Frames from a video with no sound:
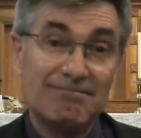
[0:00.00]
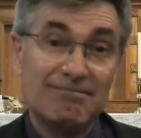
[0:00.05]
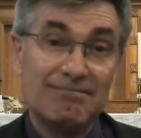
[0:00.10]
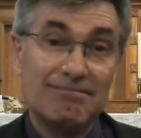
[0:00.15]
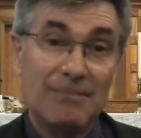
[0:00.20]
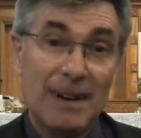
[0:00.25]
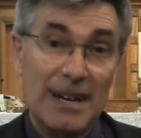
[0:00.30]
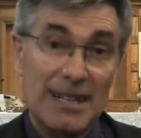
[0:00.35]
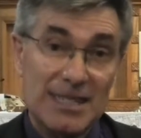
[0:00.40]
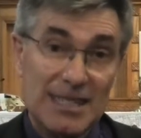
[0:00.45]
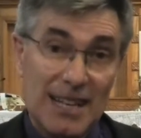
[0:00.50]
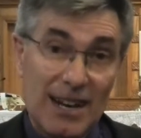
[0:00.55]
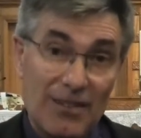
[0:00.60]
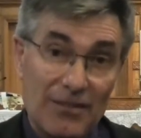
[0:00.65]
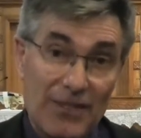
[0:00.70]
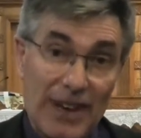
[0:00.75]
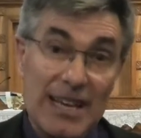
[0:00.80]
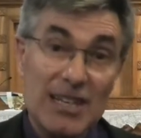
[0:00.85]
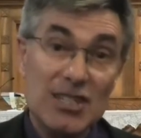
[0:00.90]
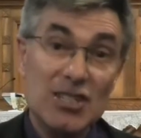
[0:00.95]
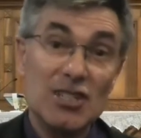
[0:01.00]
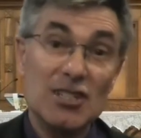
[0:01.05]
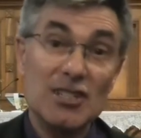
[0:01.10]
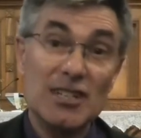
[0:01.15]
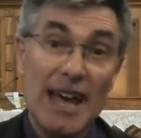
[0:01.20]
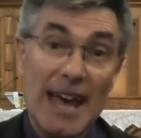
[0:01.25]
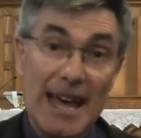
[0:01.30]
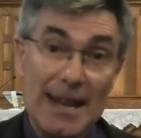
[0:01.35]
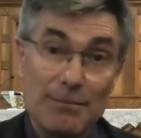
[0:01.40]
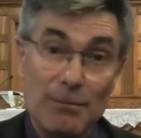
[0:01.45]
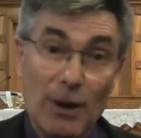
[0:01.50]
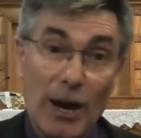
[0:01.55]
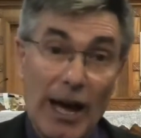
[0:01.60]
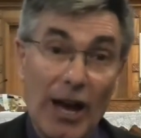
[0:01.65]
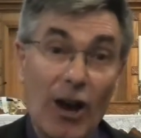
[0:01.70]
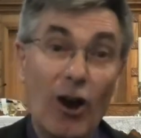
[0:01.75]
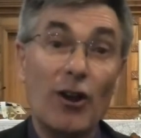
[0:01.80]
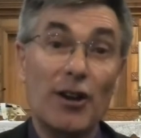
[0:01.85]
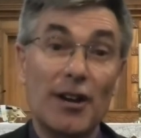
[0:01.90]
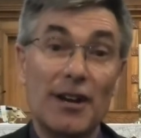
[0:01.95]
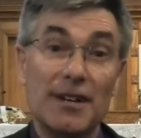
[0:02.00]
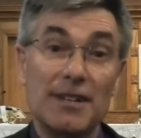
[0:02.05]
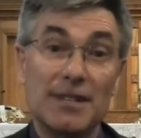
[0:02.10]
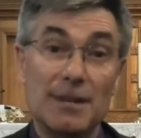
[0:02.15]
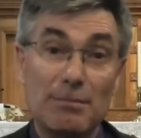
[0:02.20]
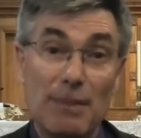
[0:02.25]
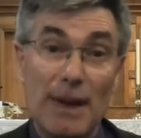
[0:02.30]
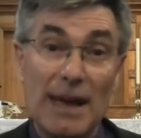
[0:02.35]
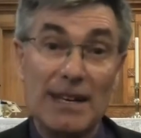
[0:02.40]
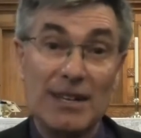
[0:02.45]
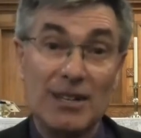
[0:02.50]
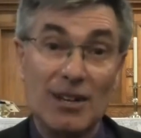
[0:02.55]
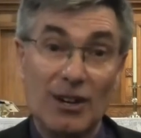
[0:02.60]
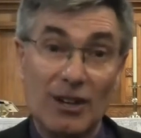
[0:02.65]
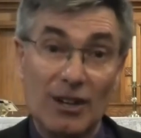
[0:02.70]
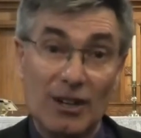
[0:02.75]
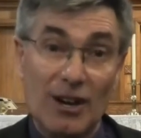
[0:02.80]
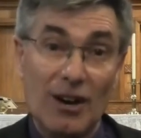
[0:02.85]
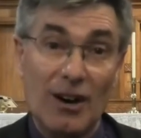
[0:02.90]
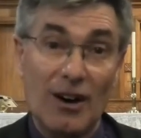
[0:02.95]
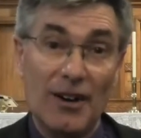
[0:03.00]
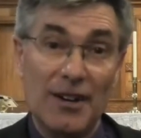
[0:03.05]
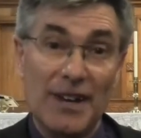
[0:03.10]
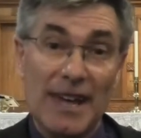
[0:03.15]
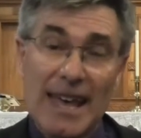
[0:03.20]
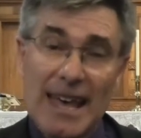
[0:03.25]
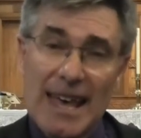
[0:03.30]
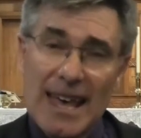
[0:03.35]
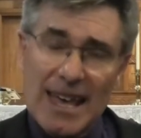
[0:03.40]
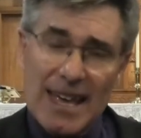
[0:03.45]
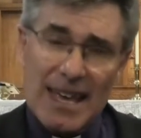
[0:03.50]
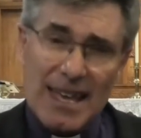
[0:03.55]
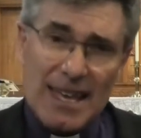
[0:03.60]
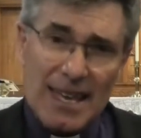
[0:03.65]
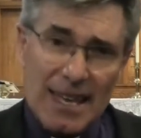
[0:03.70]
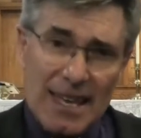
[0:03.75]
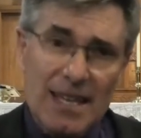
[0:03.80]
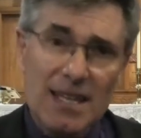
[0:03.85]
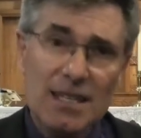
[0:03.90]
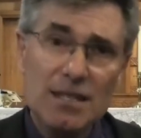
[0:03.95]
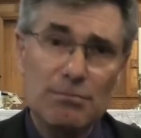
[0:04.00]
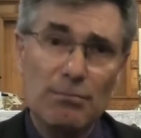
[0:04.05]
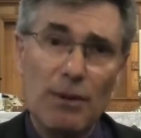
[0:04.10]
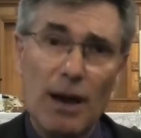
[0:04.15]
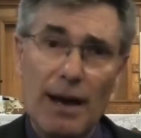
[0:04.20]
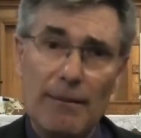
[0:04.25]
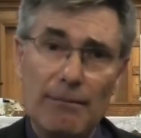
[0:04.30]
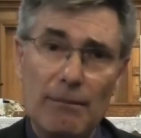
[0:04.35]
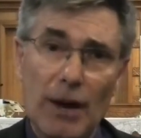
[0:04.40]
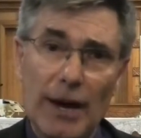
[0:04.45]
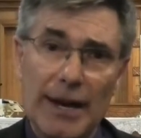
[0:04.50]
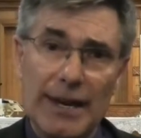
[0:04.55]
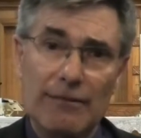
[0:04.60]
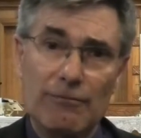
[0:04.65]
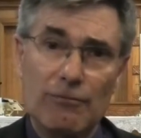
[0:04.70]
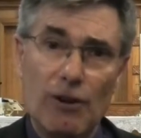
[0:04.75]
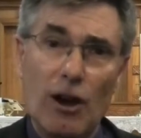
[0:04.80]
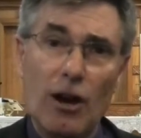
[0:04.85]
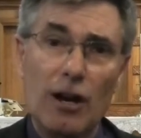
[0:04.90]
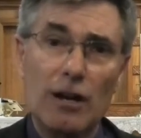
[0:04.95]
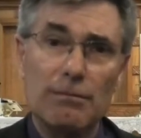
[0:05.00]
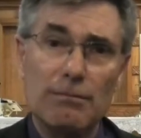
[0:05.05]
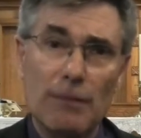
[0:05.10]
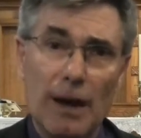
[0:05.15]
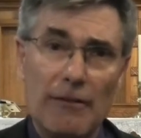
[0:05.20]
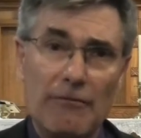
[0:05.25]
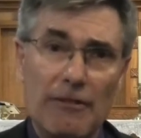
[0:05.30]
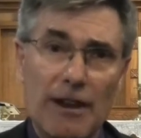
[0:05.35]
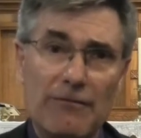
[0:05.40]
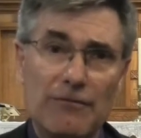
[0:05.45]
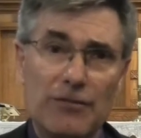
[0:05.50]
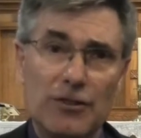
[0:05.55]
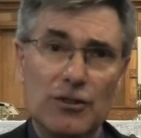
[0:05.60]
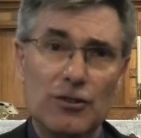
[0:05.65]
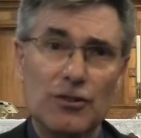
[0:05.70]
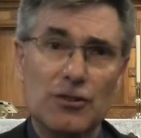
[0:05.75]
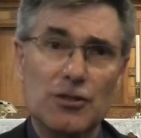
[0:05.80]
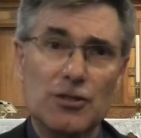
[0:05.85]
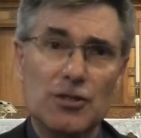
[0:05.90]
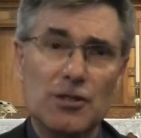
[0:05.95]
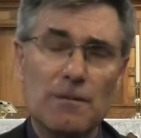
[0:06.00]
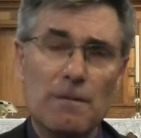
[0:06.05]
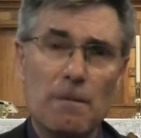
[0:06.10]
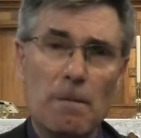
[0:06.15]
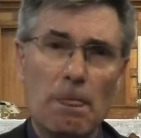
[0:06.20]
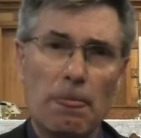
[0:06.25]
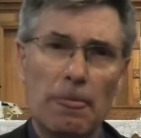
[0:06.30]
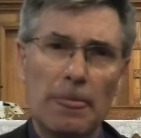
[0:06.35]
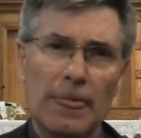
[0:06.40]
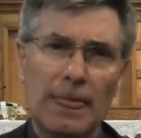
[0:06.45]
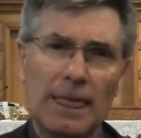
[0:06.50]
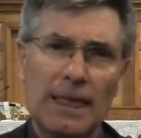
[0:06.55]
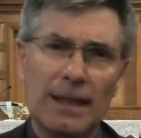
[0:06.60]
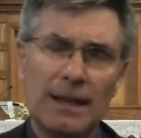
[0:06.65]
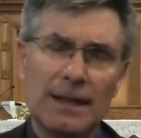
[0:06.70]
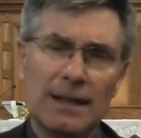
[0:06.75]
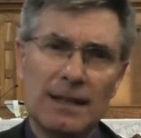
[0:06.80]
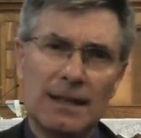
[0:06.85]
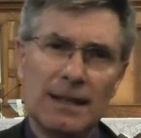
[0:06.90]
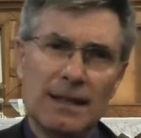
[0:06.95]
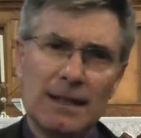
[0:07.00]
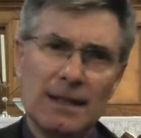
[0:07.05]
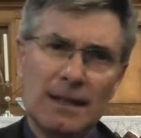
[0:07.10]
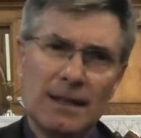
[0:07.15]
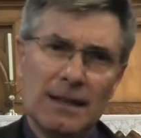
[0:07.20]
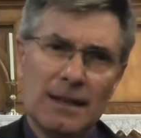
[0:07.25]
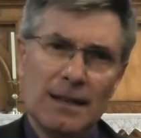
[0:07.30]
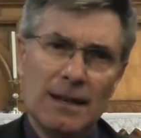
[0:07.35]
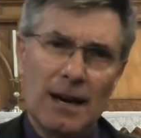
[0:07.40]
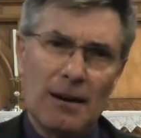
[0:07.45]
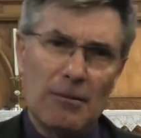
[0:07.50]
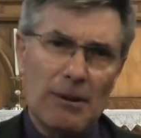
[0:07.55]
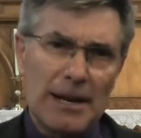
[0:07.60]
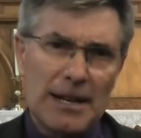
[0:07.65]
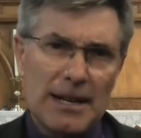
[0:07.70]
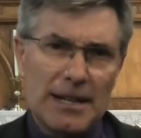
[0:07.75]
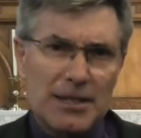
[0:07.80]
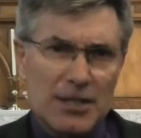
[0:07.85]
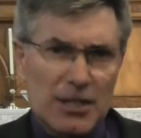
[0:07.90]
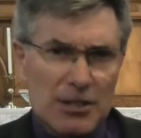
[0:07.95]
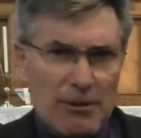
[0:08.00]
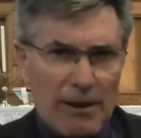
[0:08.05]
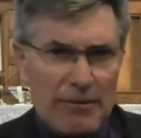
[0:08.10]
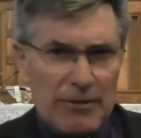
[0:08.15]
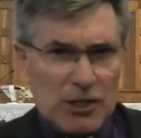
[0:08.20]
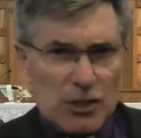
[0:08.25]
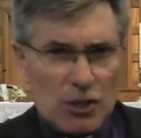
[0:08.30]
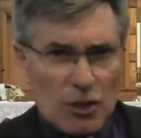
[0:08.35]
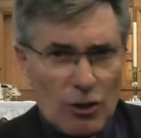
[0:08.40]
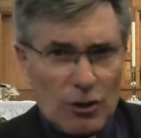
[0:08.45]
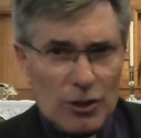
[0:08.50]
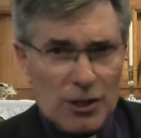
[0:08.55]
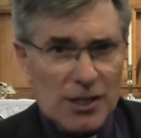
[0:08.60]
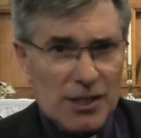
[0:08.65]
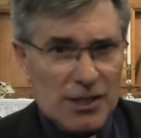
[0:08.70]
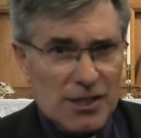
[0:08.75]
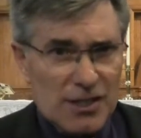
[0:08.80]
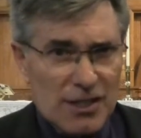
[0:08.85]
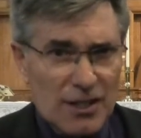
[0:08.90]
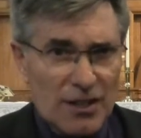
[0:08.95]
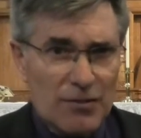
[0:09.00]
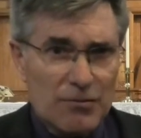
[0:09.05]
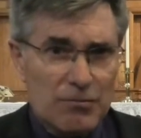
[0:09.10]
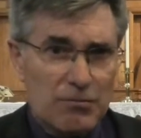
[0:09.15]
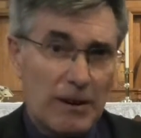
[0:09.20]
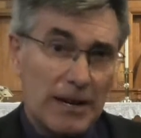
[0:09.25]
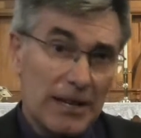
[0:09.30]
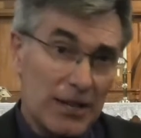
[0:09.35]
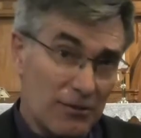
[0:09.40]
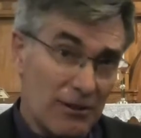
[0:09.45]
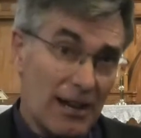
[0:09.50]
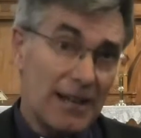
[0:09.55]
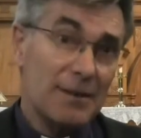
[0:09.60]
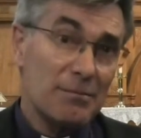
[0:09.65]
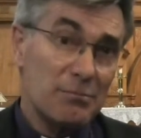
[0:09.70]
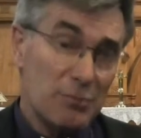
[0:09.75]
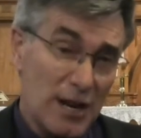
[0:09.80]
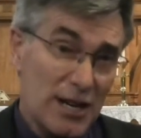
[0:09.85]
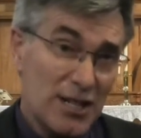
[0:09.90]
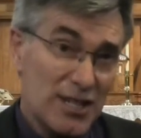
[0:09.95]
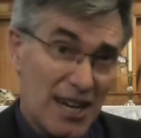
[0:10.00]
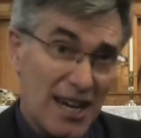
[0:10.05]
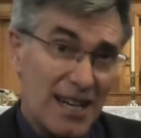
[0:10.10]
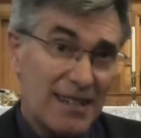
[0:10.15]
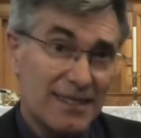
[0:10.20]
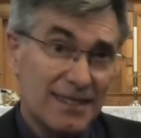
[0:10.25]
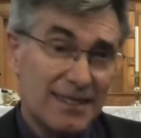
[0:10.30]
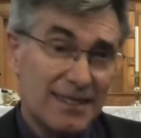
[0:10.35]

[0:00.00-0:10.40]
My salvation and my honour depend on God. He is my mighty rock, my refuge. I wonder, do you ever talk to yourself when you're under pressure?